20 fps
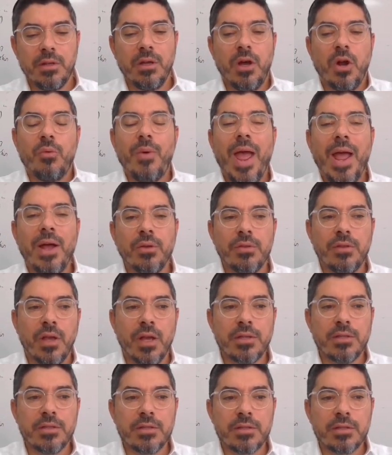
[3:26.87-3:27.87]
around
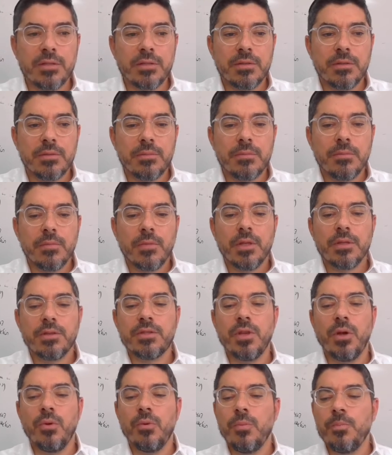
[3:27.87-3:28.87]
us,
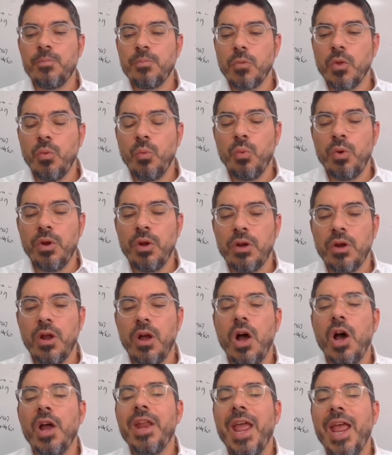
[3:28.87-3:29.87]
so we're
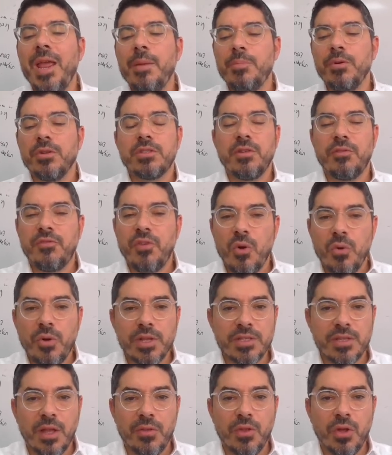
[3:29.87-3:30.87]
unable to
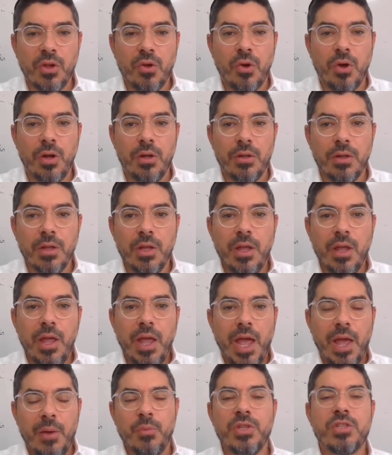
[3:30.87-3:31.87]
focus on the call,
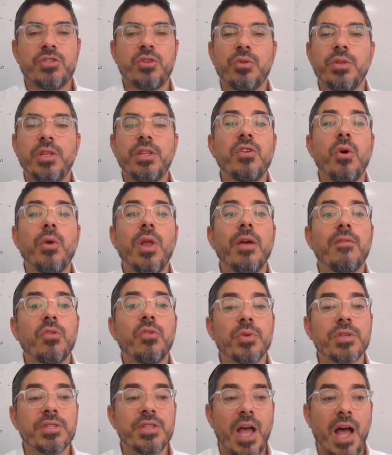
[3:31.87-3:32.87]
and we certainly don't have the
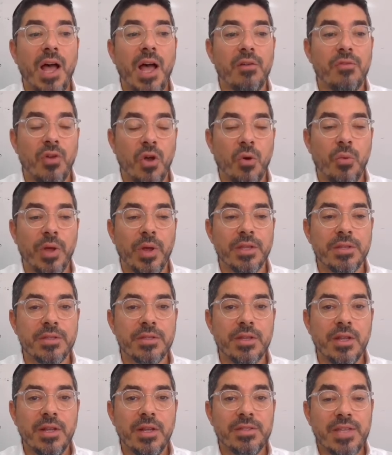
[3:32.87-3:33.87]
resolve
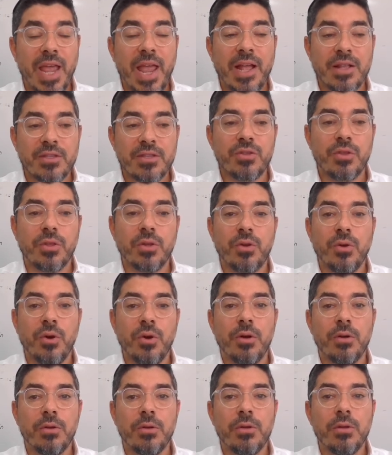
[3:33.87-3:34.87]
always to answer the
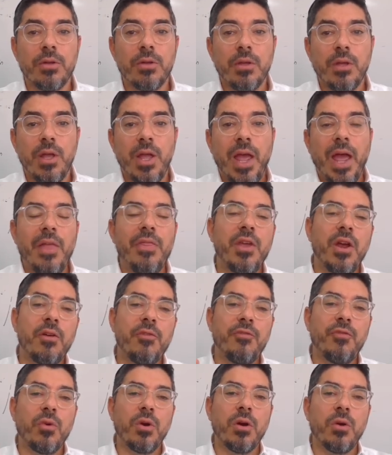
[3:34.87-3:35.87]
call. And
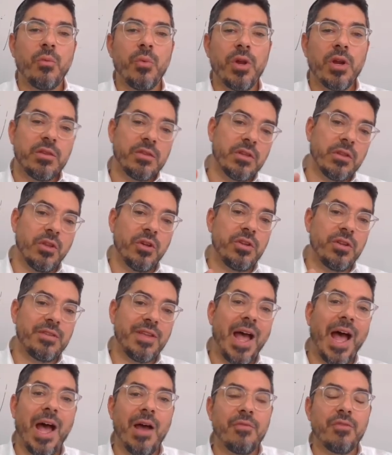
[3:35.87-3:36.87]
therefore, we are to look to
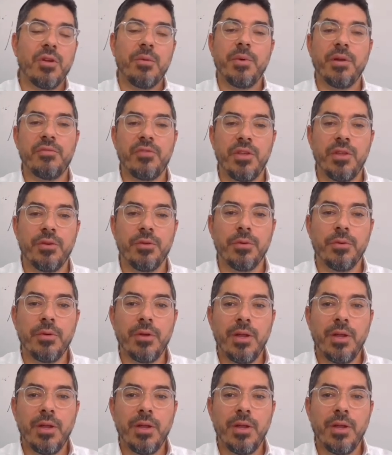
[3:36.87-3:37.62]
Avram Avinu.